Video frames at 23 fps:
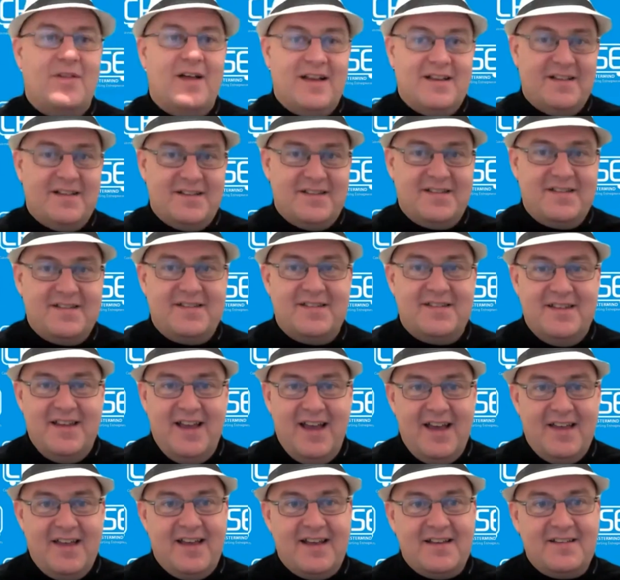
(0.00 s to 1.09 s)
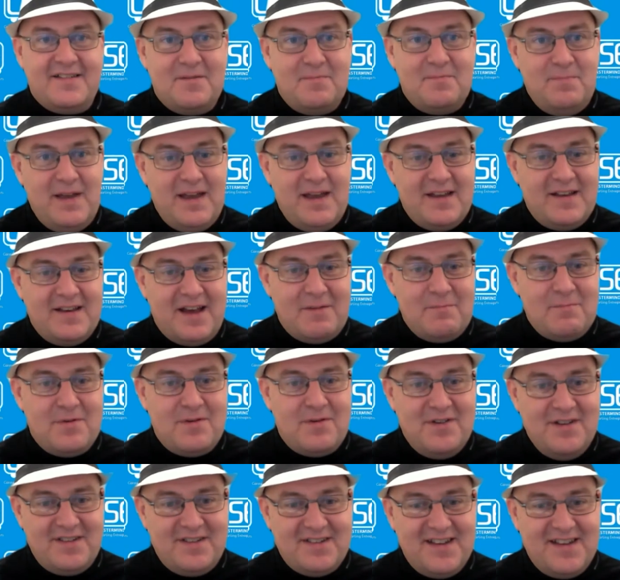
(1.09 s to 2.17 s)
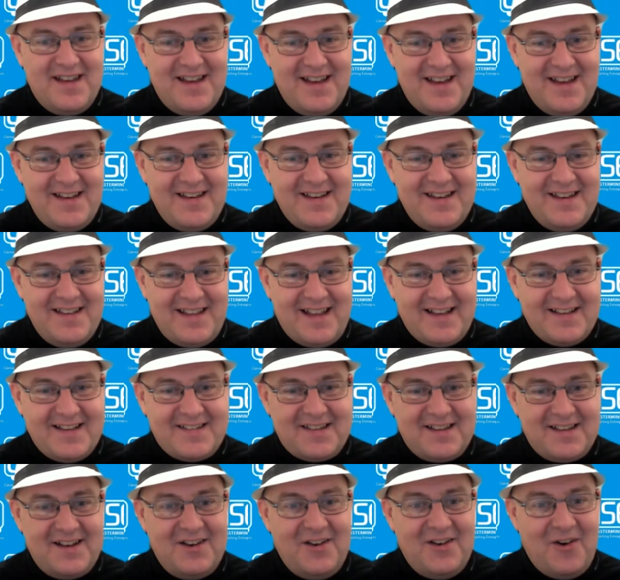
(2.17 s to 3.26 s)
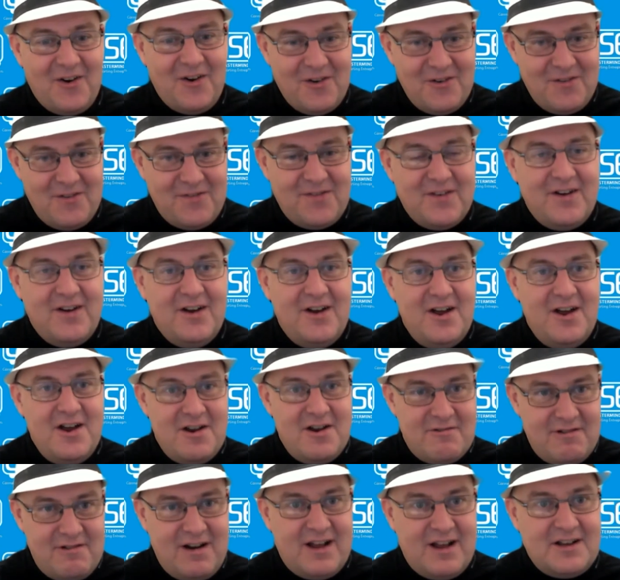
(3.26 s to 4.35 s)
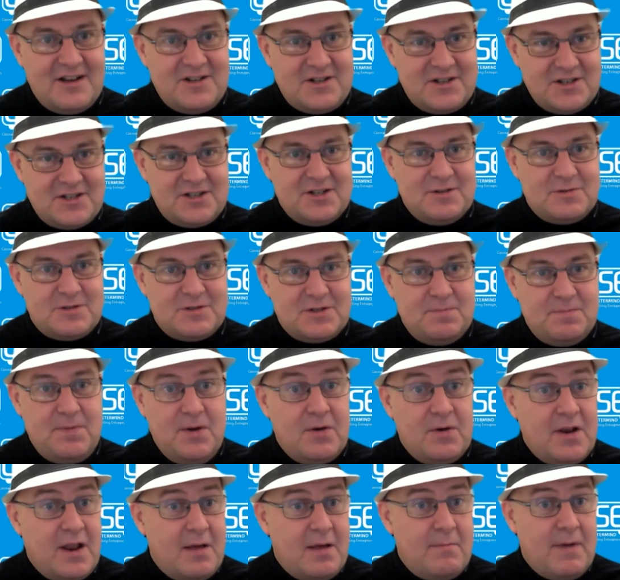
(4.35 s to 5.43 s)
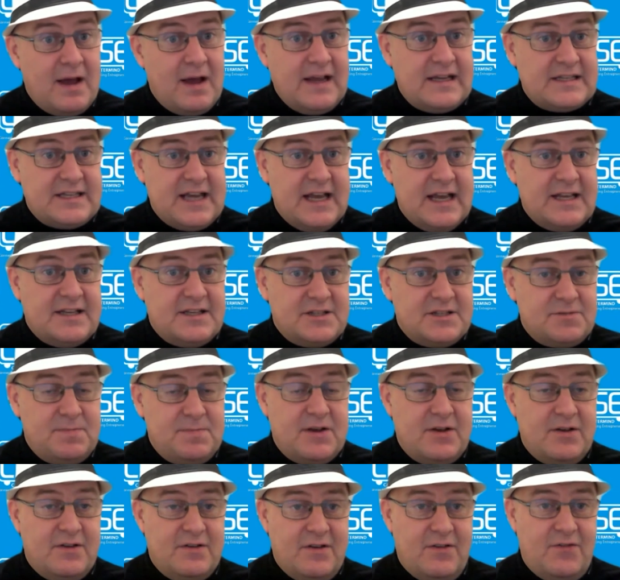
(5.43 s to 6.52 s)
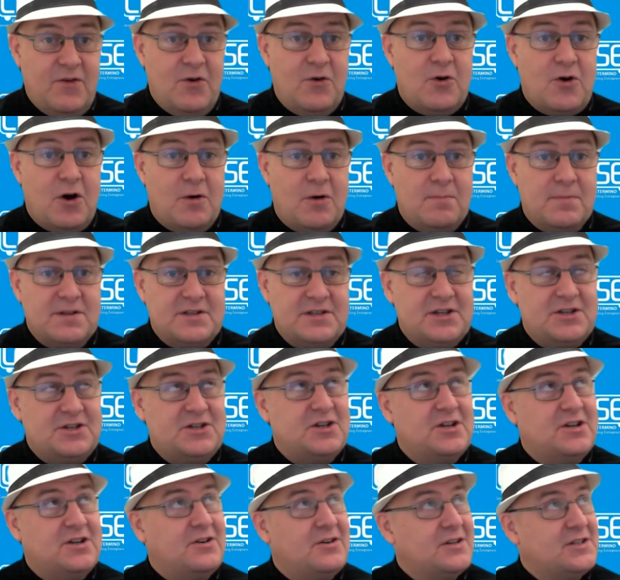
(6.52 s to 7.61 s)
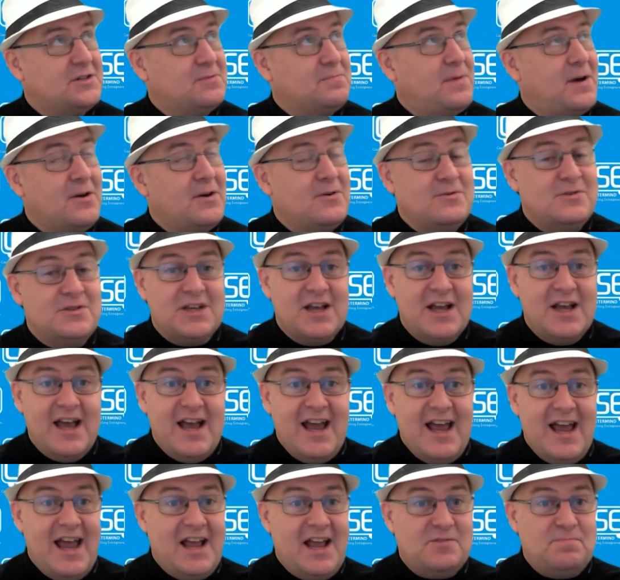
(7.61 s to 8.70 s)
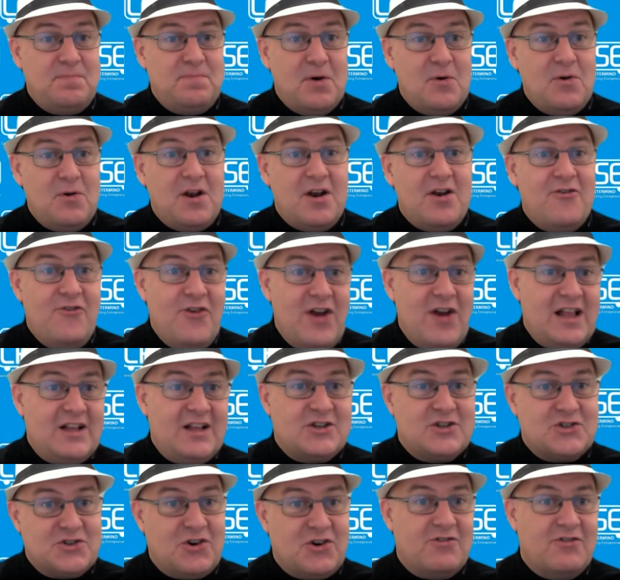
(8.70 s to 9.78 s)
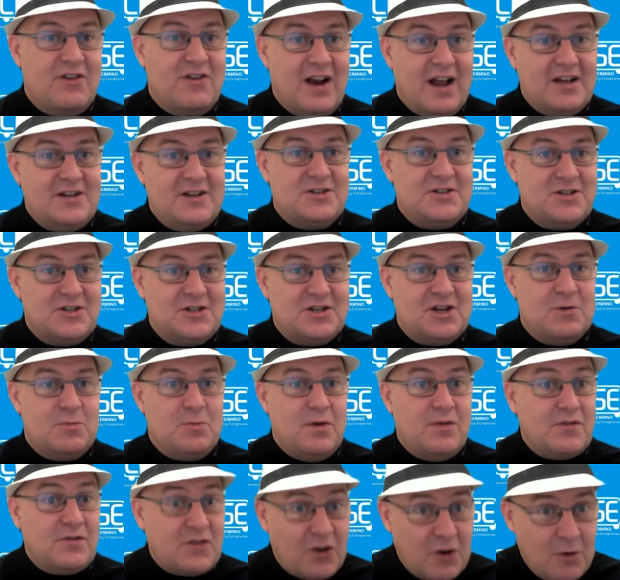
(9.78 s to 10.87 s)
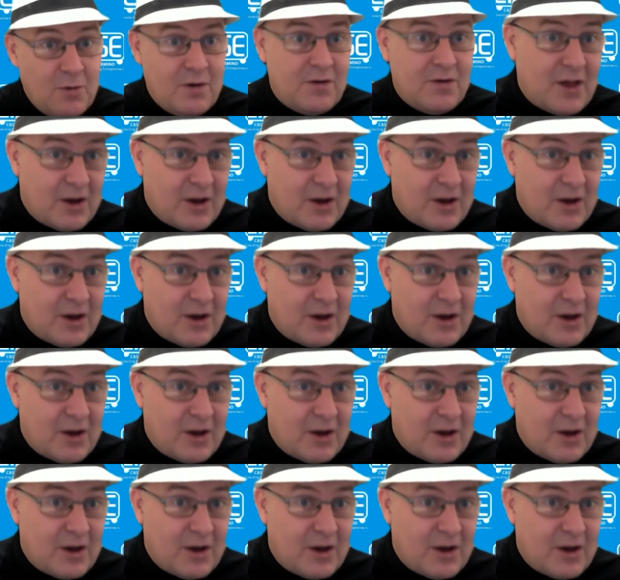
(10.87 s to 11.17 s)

that's a big number, isn't it? And that's a lot of relationships to build. And that makes sense, because if your competition, I suppose, is building a really strong relationship with 2 of